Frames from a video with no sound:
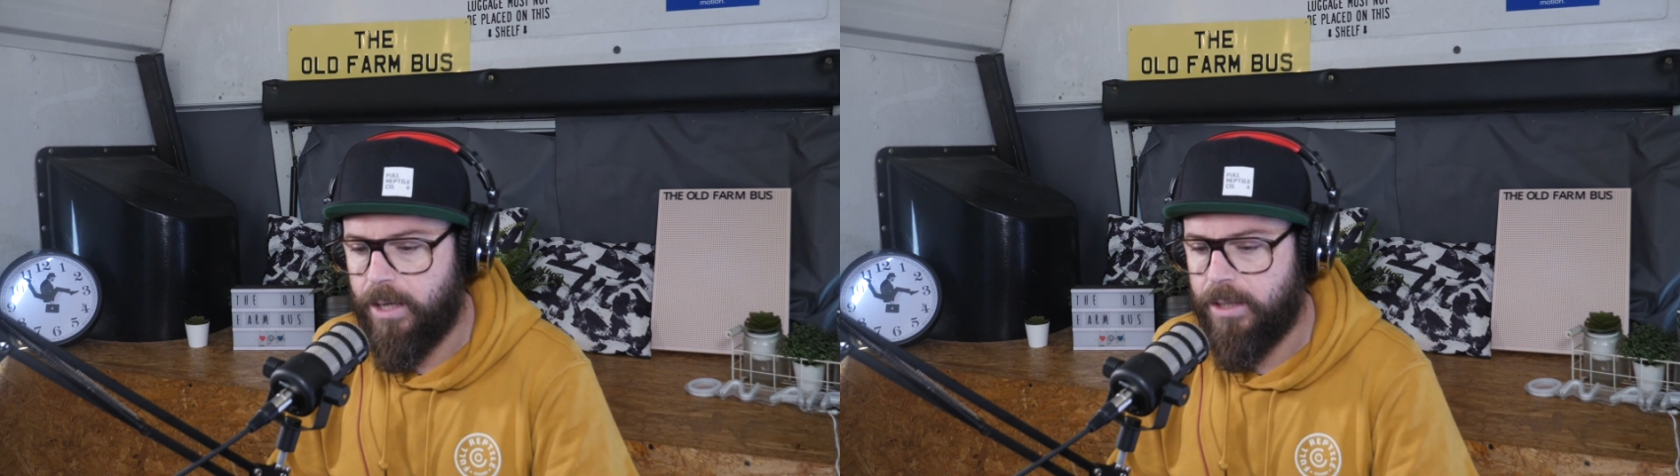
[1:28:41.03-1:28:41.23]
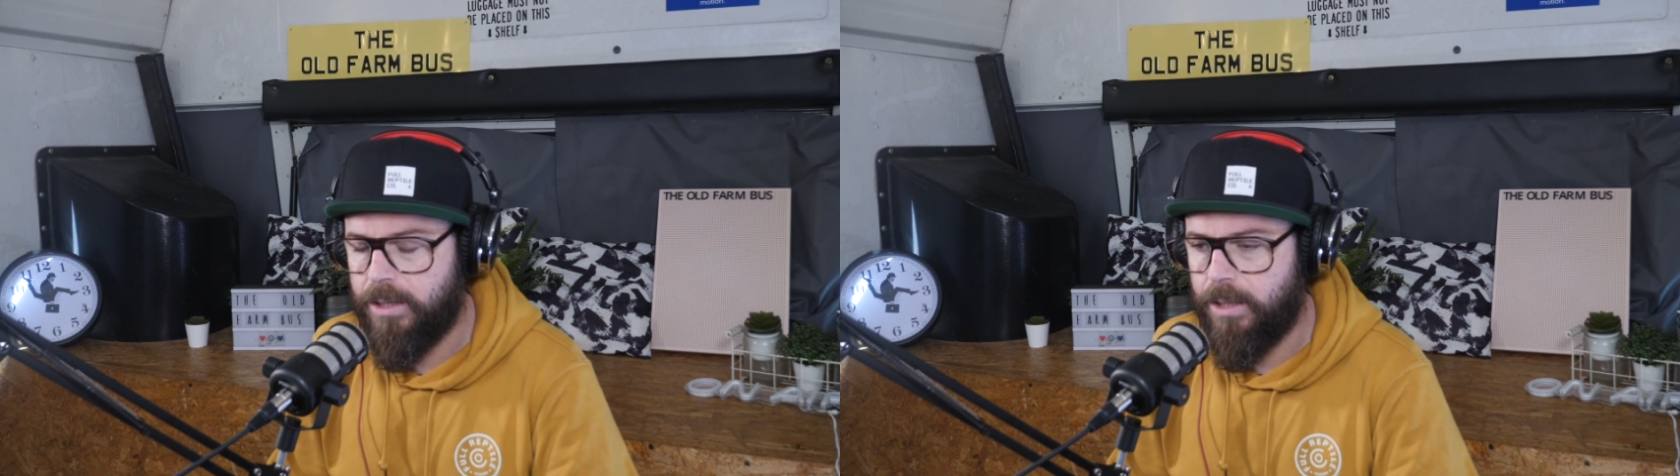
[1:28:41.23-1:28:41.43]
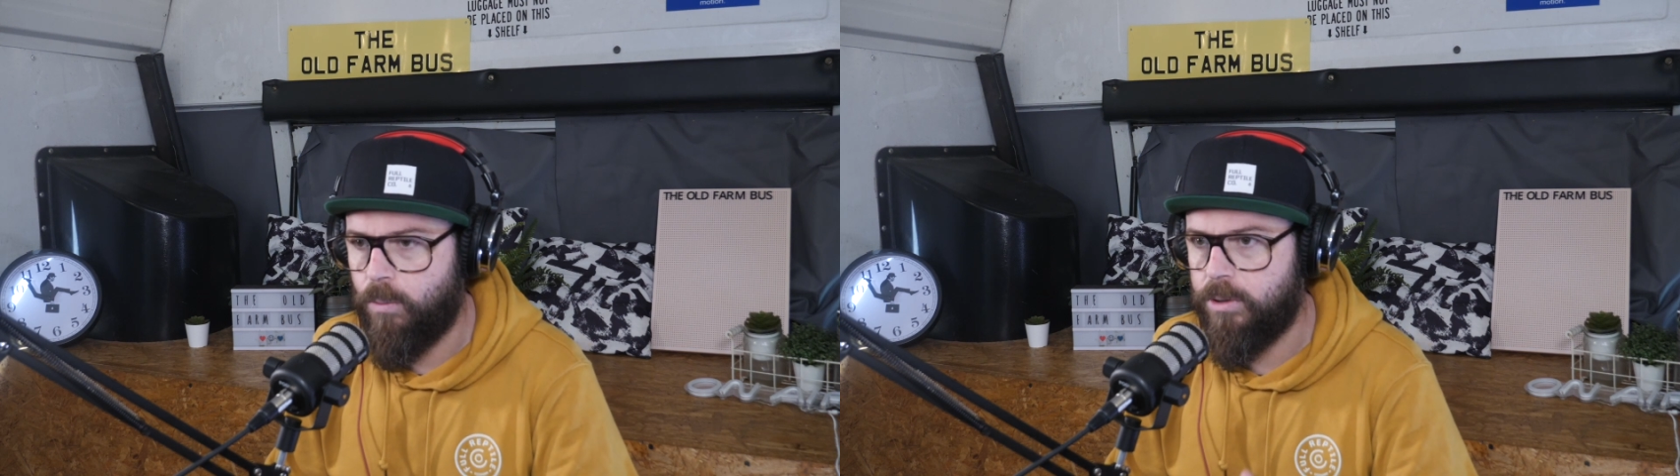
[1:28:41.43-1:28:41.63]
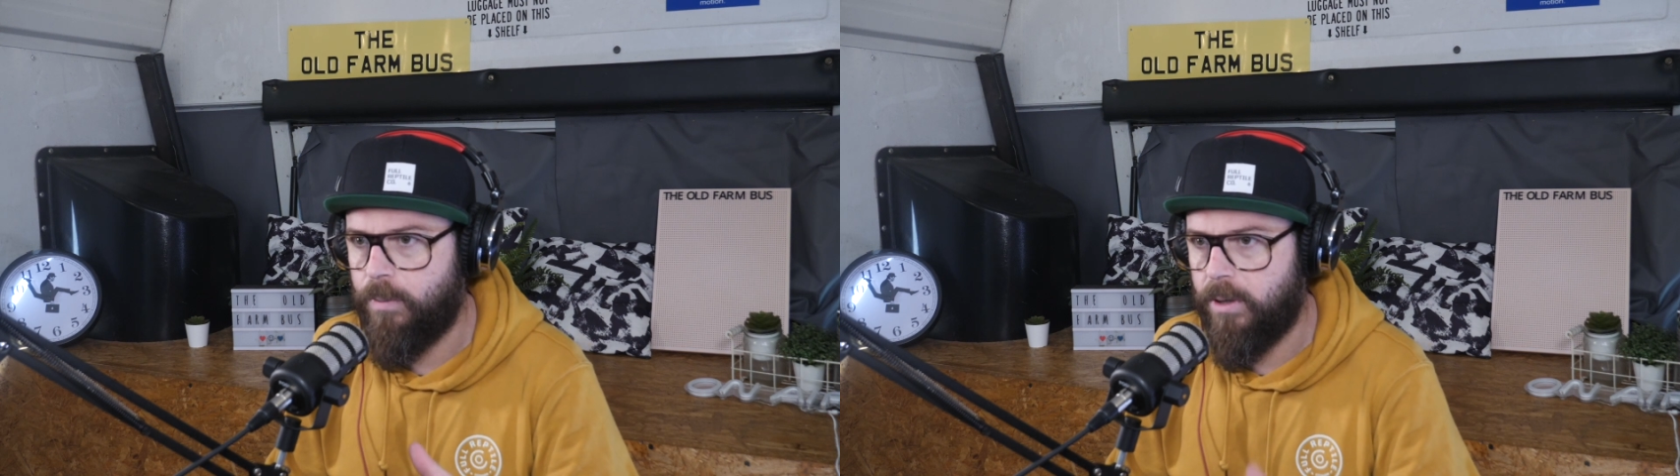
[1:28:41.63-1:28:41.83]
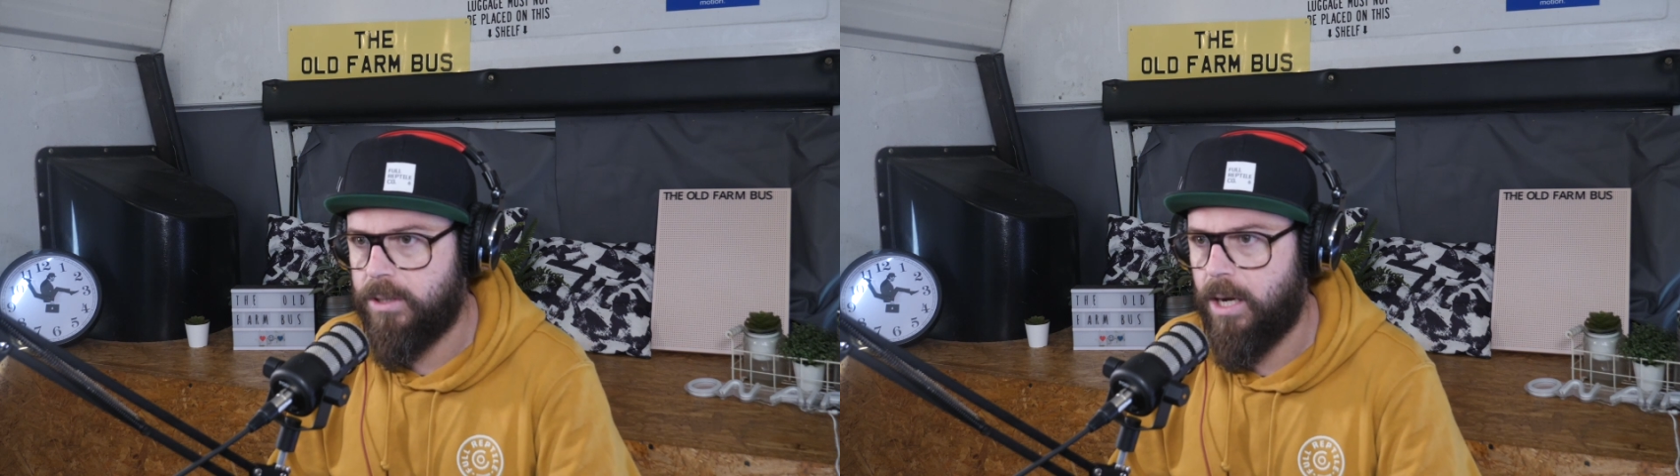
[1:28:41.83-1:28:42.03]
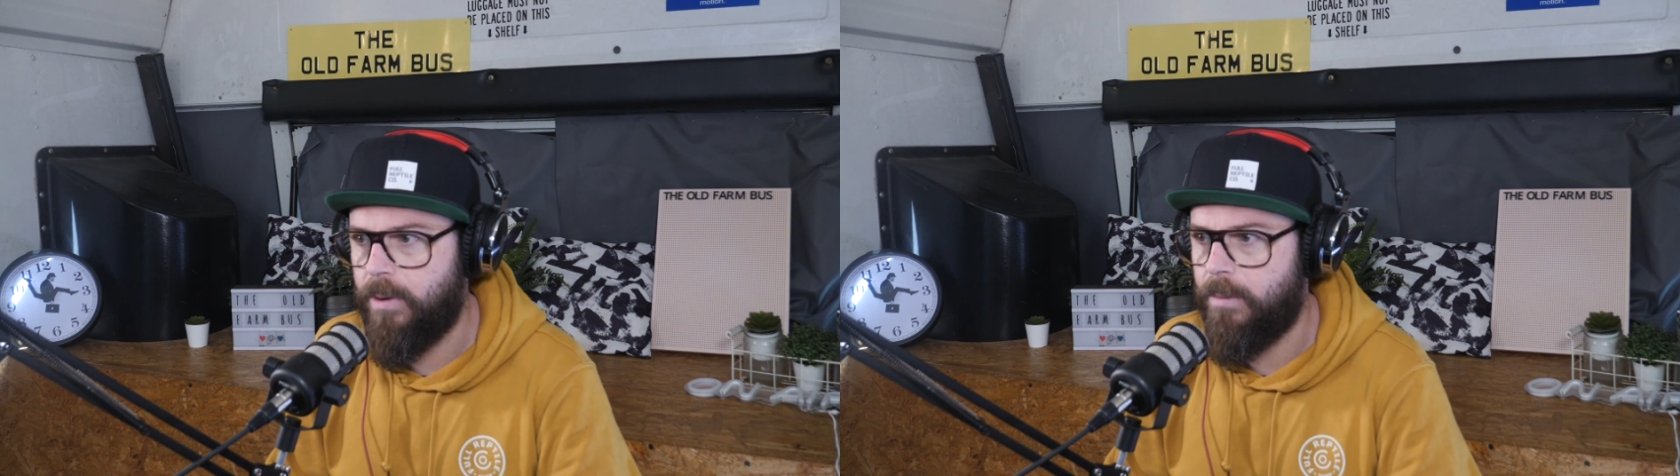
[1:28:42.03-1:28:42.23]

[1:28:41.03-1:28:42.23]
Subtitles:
is it Once Upon a Time in